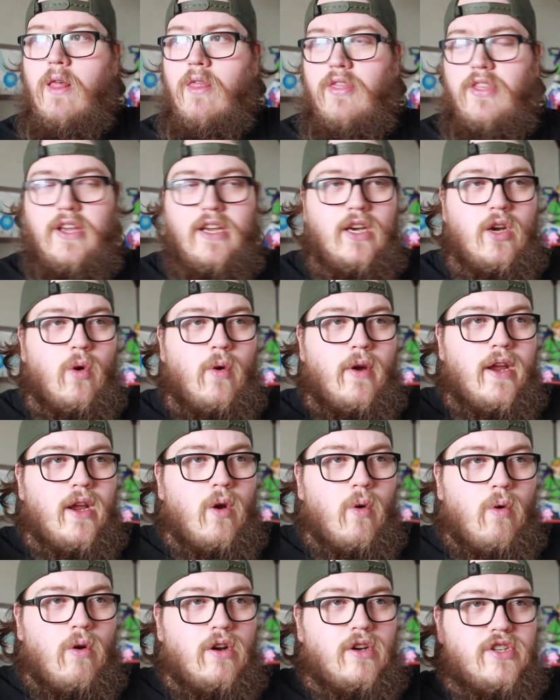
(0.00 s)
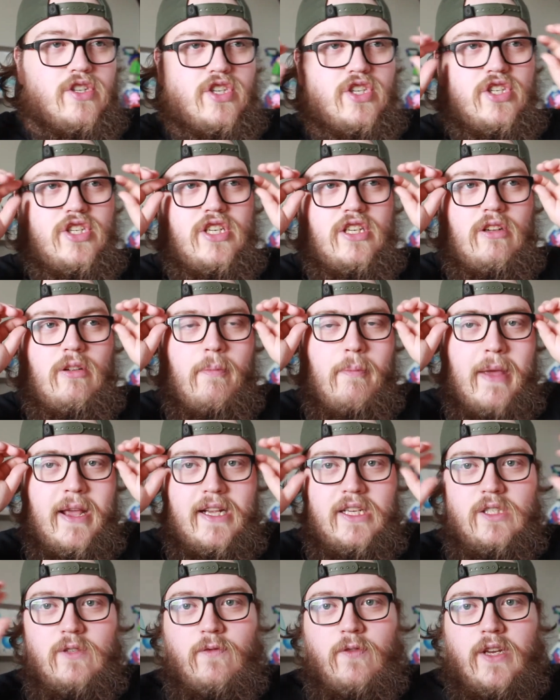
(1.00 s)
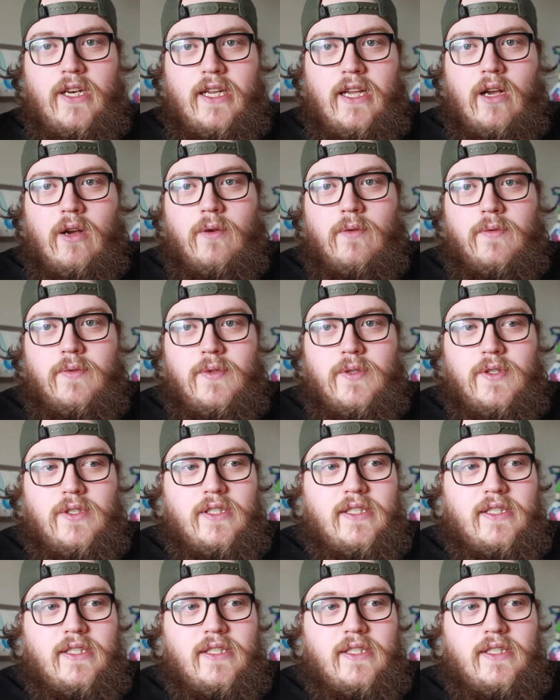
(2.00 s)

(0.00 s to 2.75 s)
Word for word: the Annoying Orange still makes videos.